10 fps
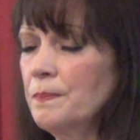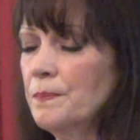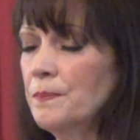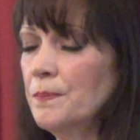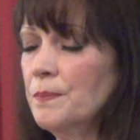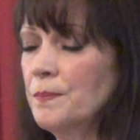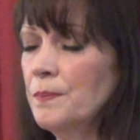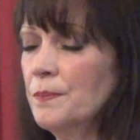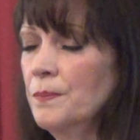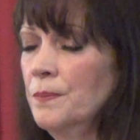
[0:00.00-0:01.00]

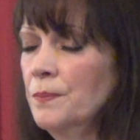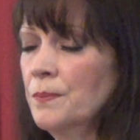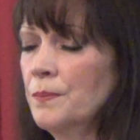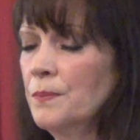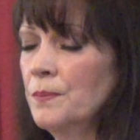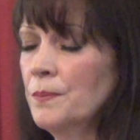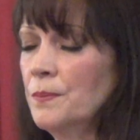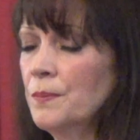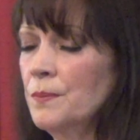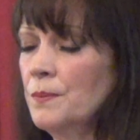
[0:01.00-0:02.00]

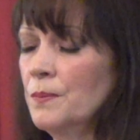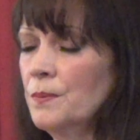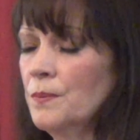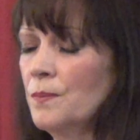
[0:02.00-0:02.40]
(silence)